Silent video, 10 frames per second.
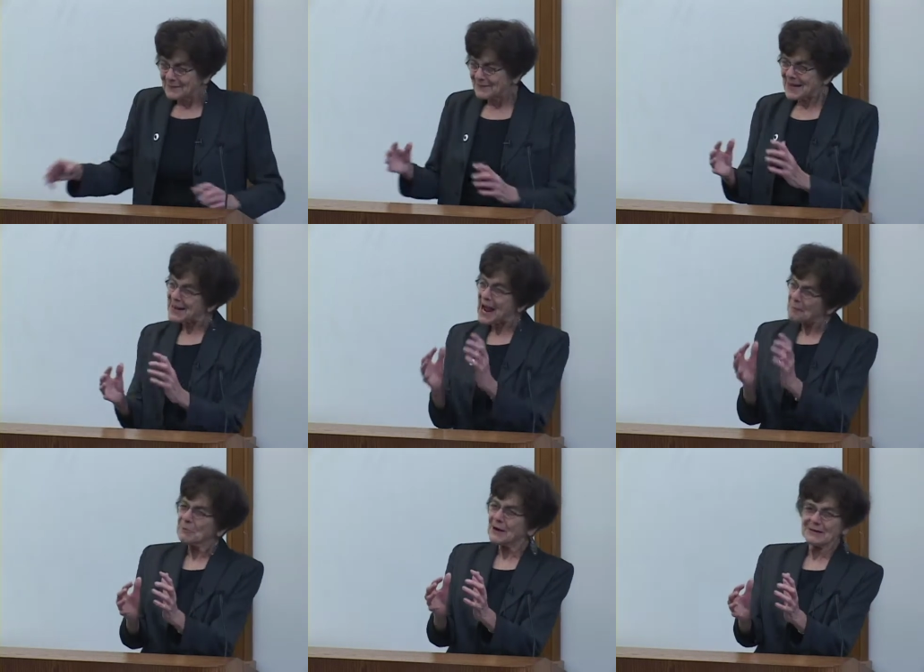They
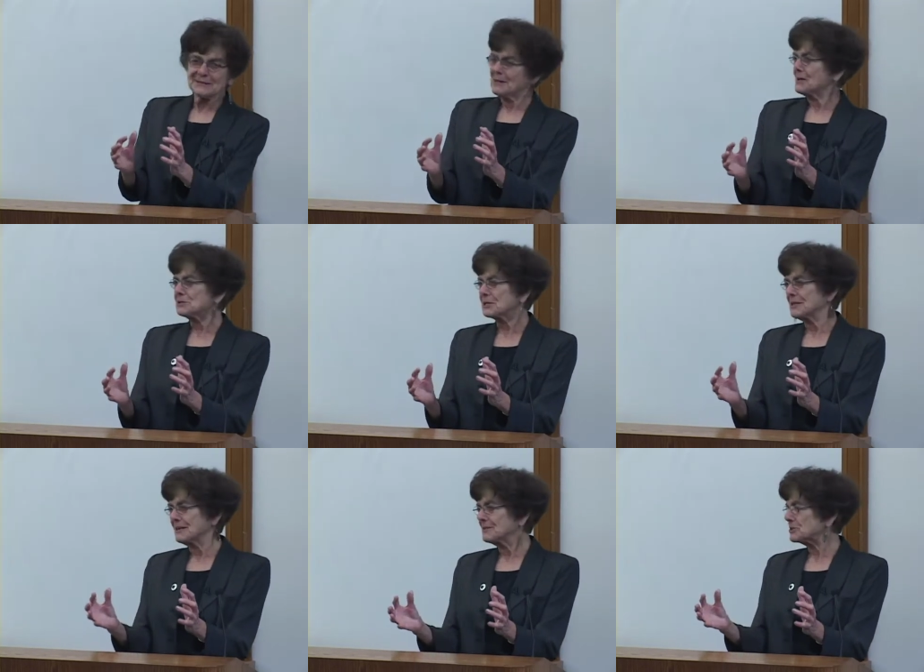operated
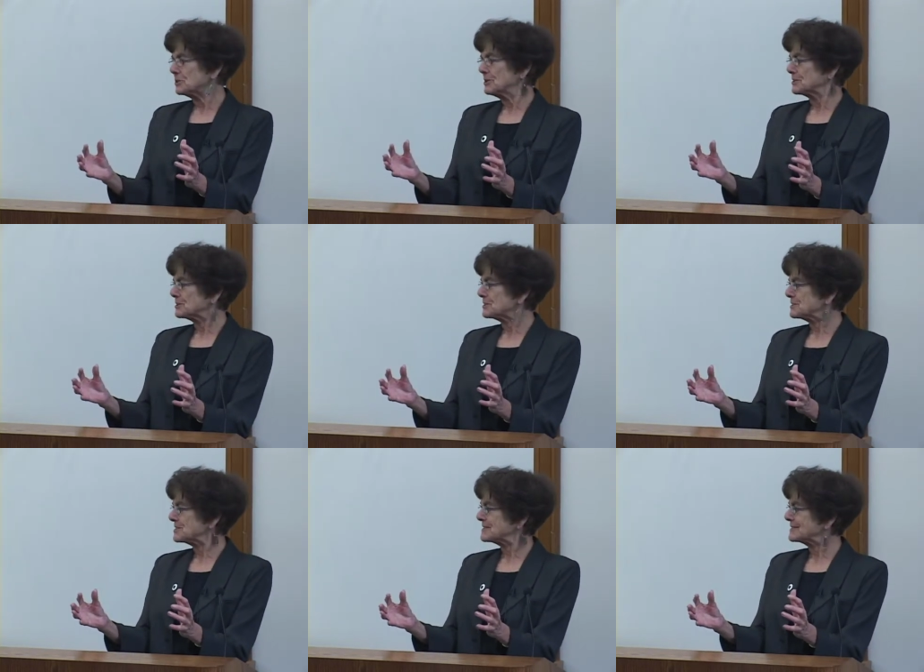largely in the
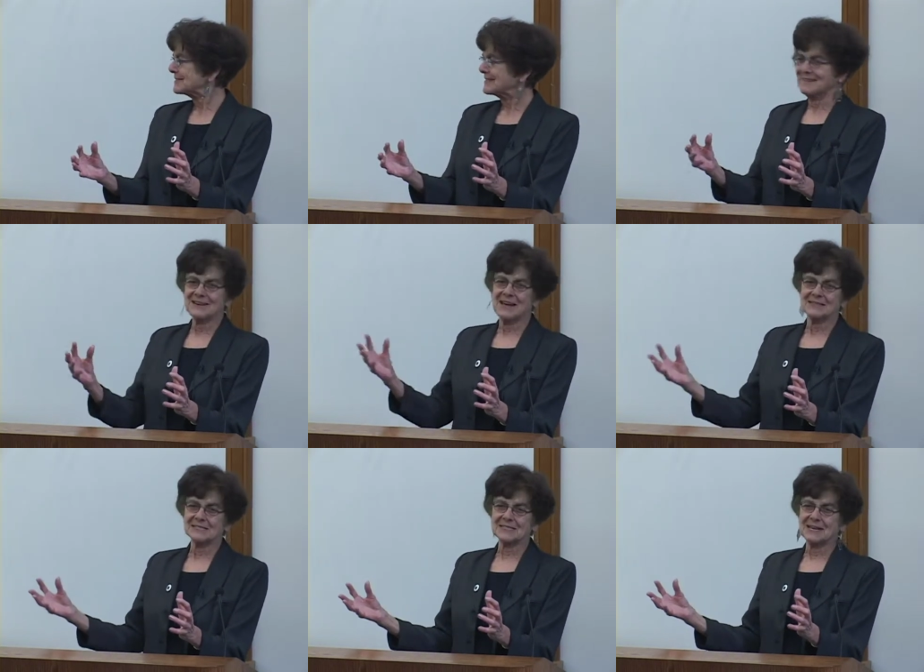churches. The United
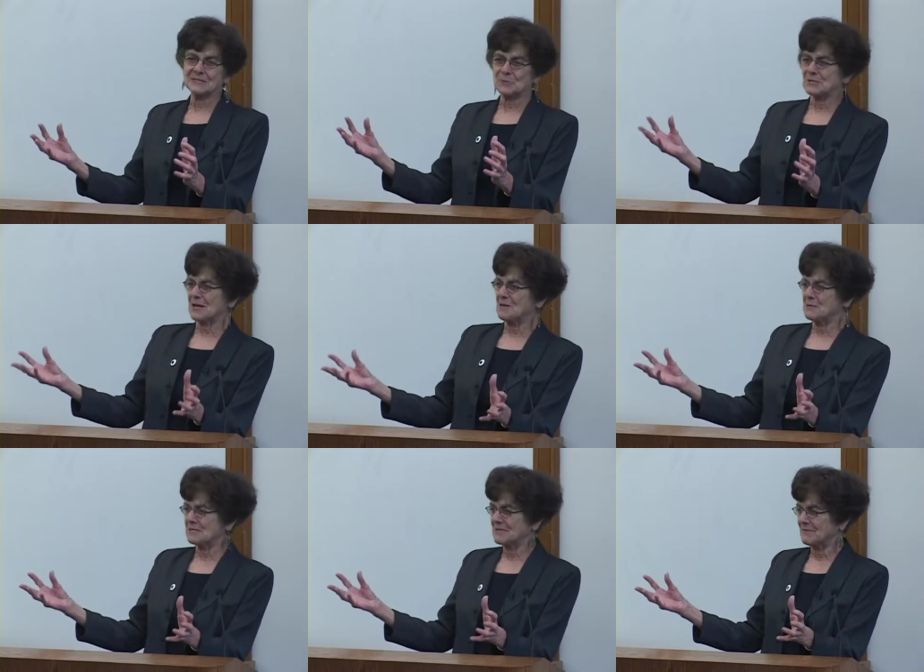States was
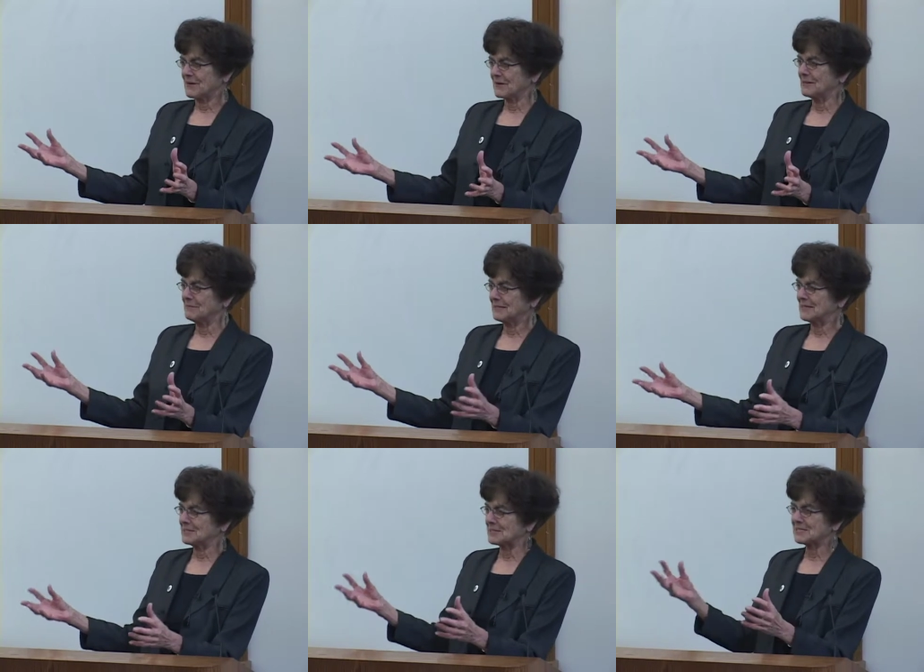always a very
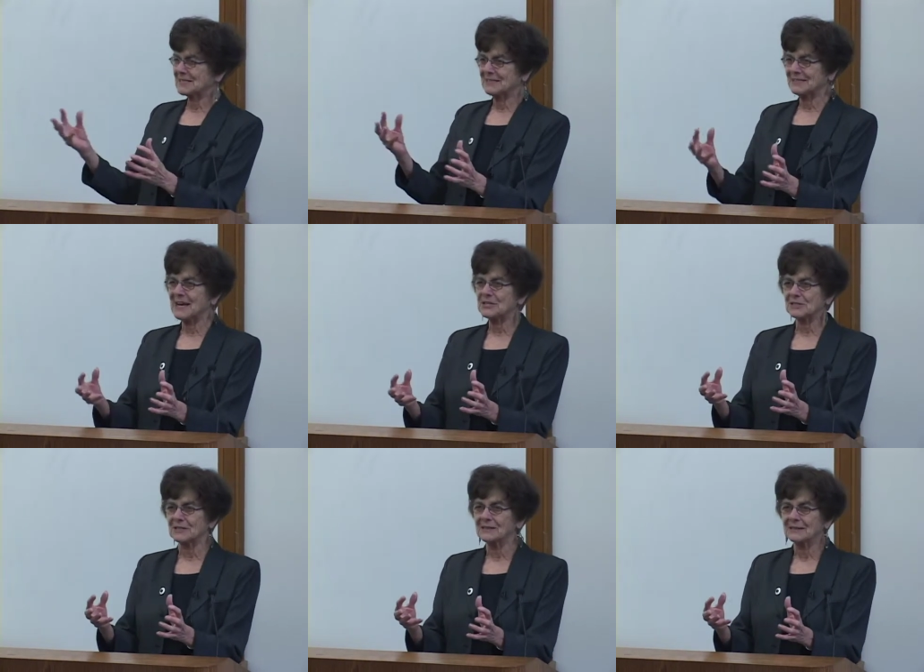religious nation.